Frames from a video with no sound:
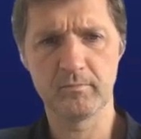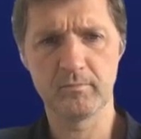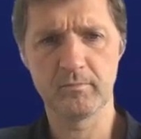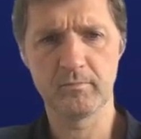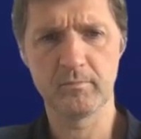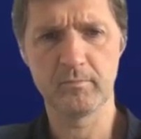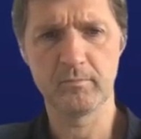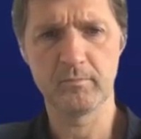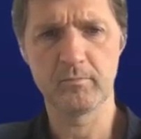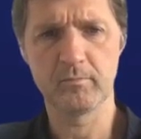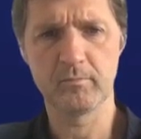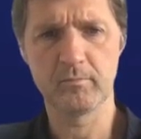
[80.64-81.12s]

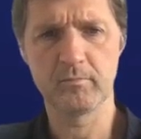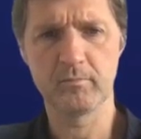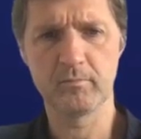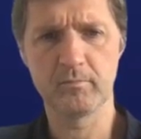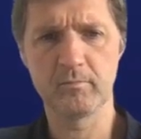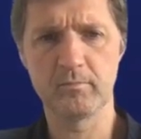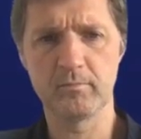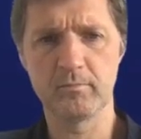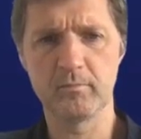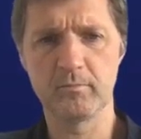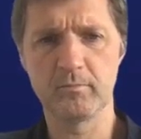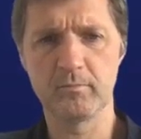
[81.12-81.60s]

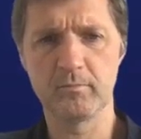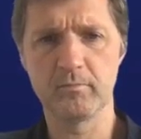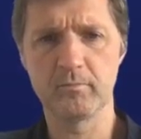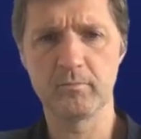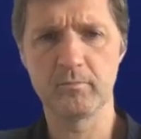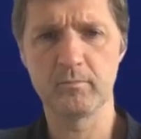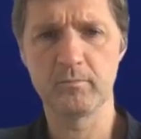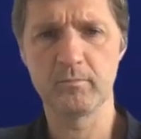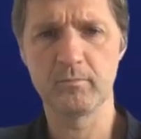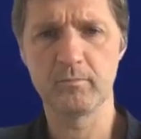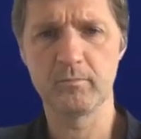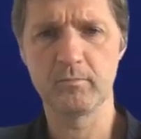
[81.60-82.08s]

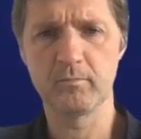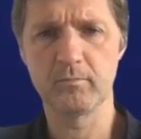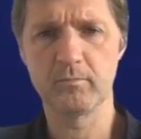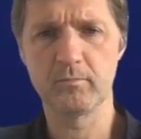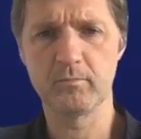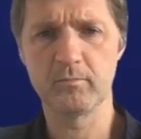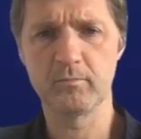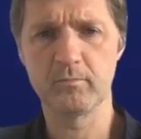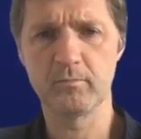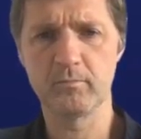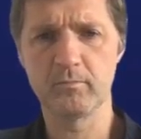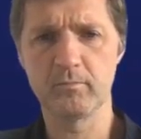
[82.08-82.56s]

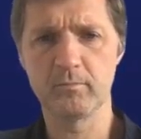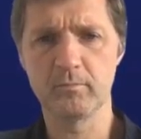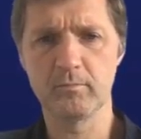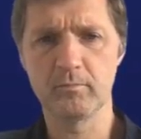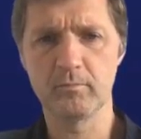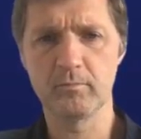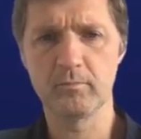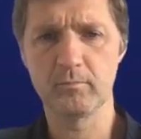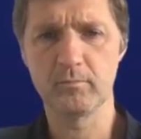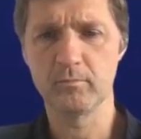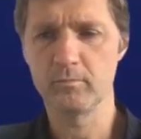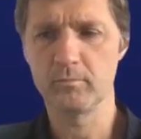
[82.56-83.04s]

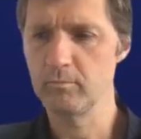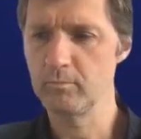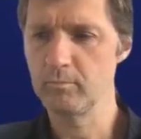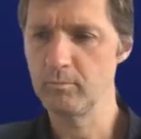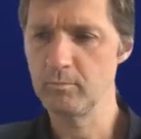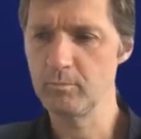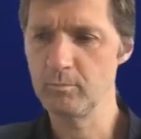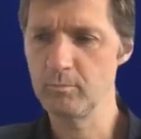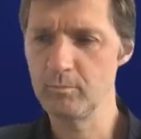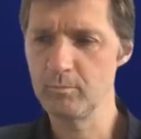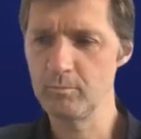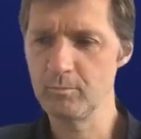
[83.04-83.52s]

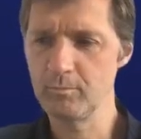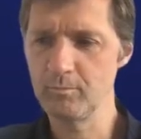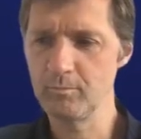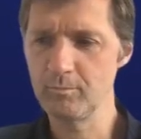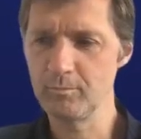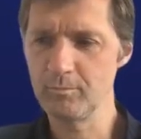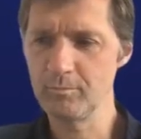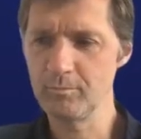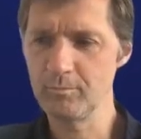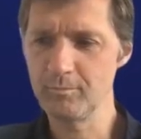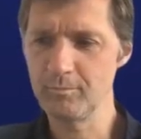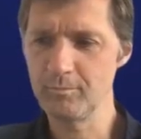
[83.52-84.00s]

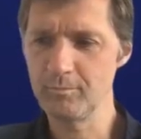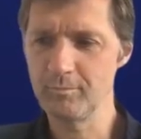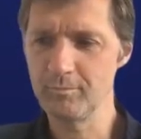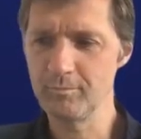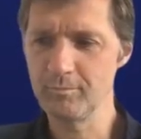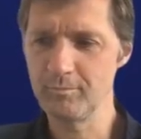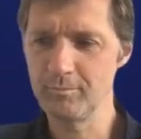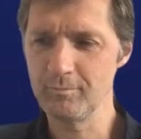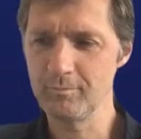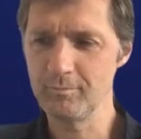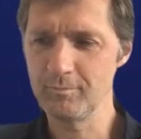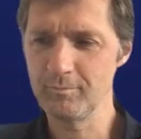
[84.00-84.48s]

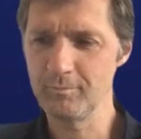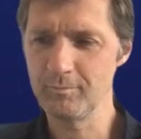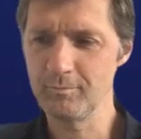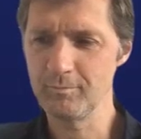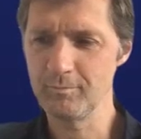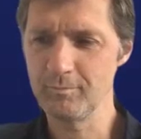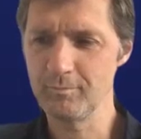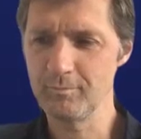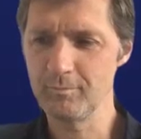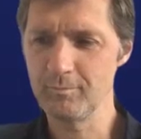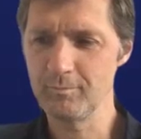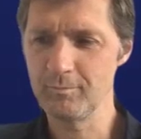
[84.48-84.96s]

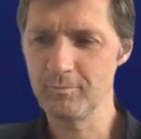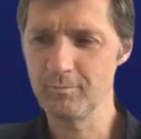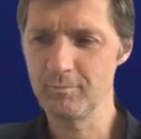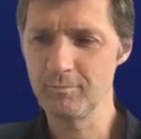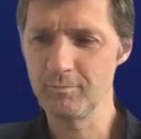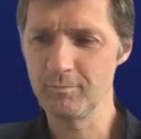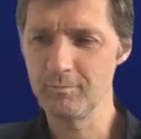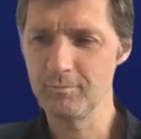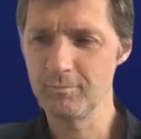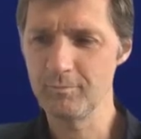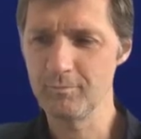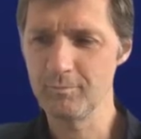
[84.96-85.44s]

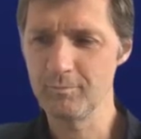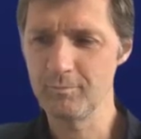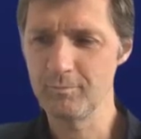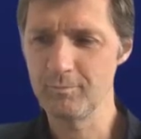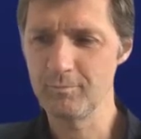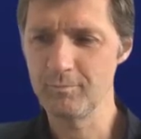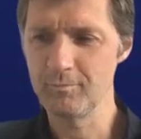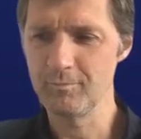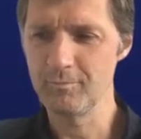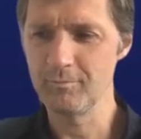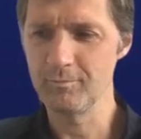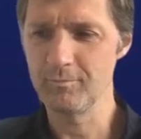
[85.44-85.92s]

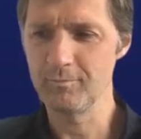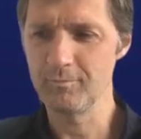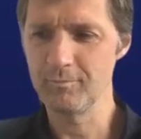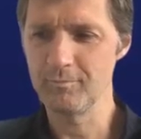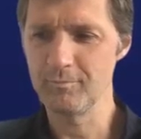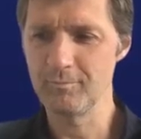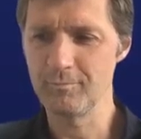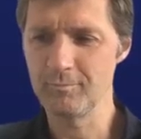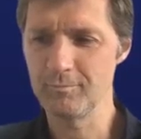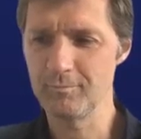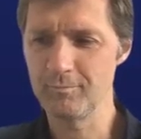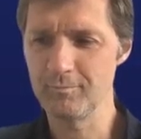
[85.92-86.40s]

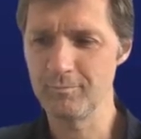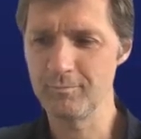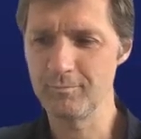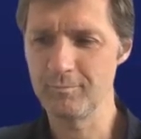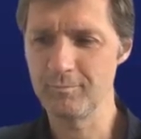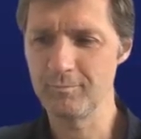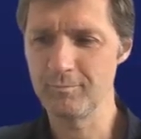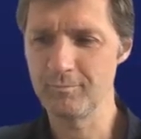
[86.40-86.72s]
The person shown says nothing.